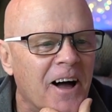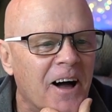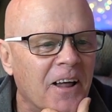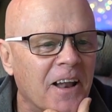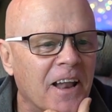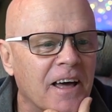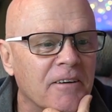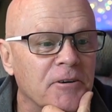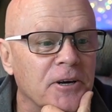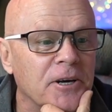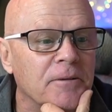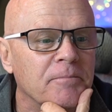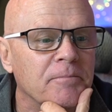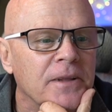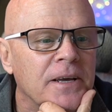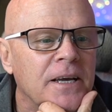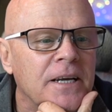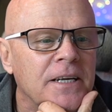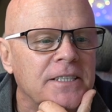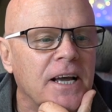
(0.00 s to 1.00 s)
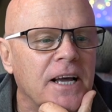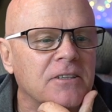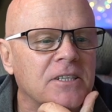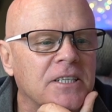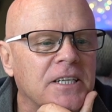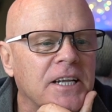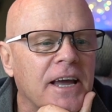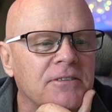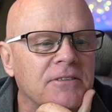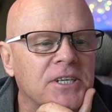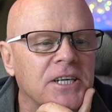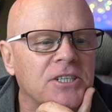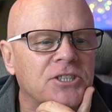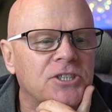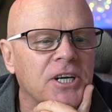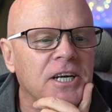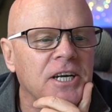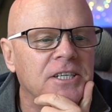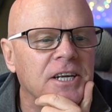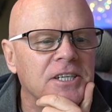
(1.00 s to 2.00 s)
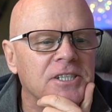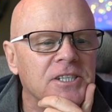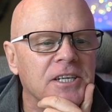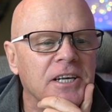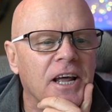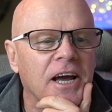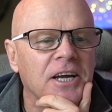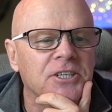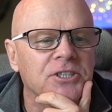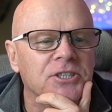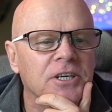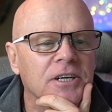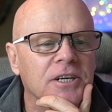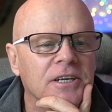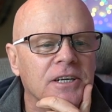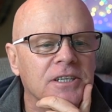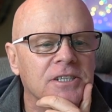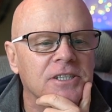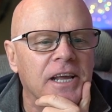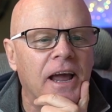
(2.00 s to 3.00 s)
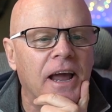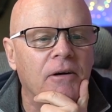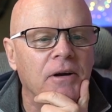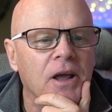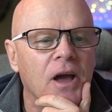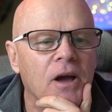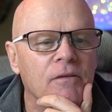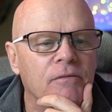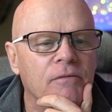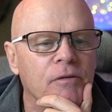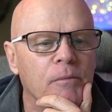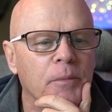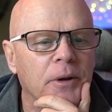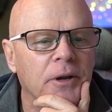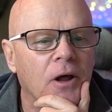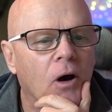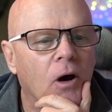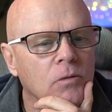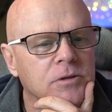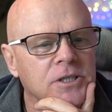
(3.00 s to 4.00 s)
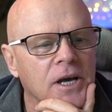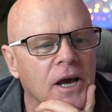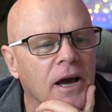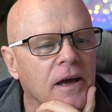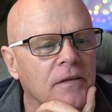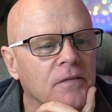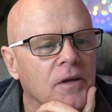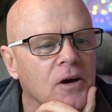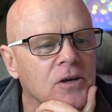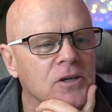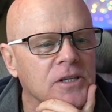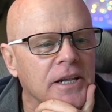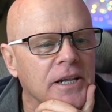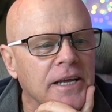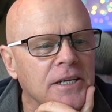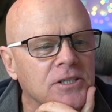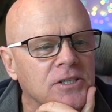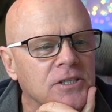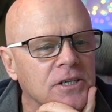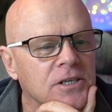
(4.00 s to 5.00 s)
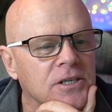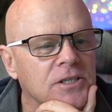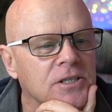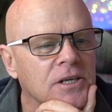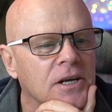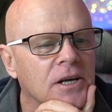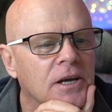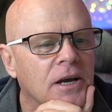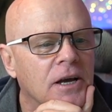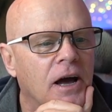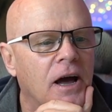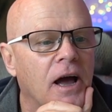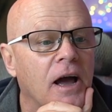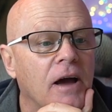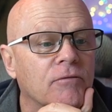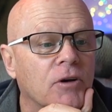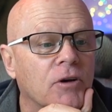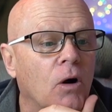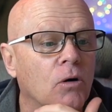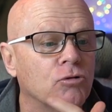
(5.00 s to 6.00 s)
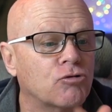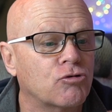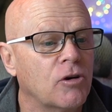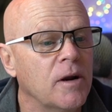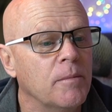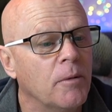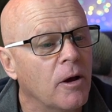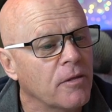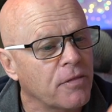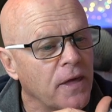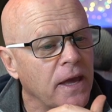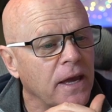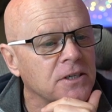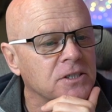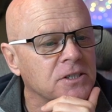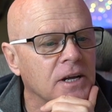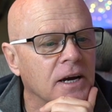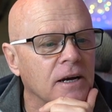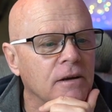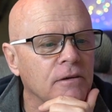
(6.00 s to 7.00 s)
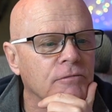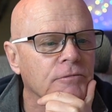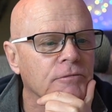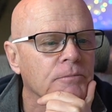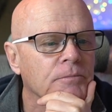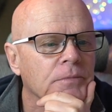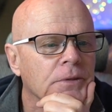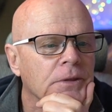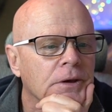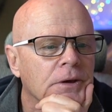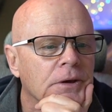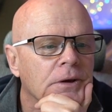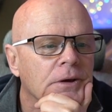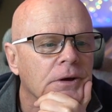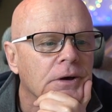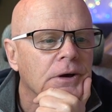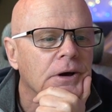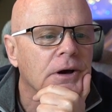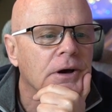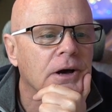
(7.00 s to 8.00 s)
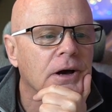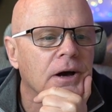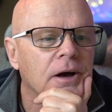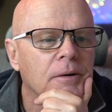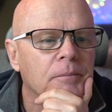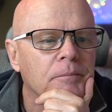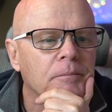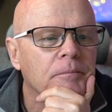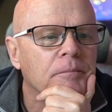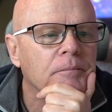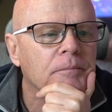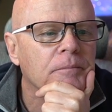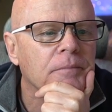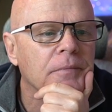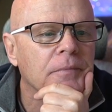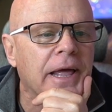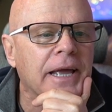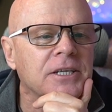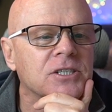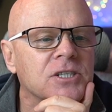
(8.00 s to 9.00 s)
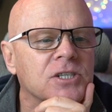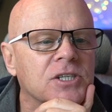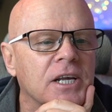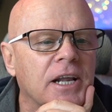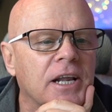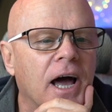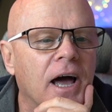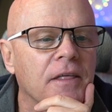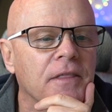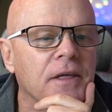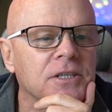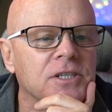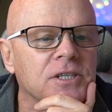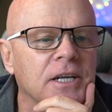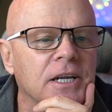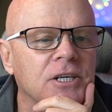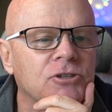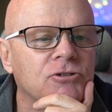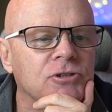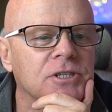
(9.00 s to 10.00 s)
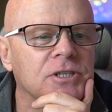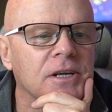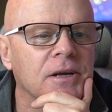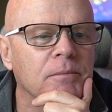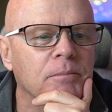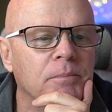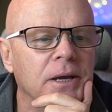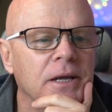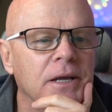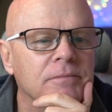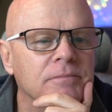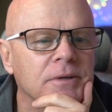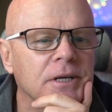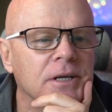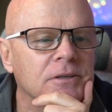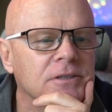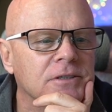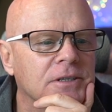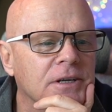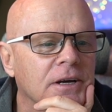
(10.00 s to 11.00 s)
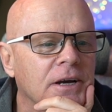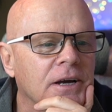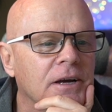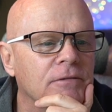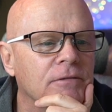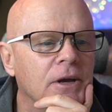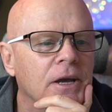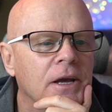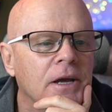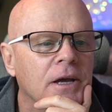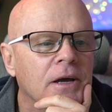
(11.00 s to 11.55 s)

I love it. Delta Dave said G designation is carryover from Minolta, and those lenses uh, have gold trim. Oh, thanks, Dave. Um, Langston said, "Ha, that's an interesting bit." Delta Dave.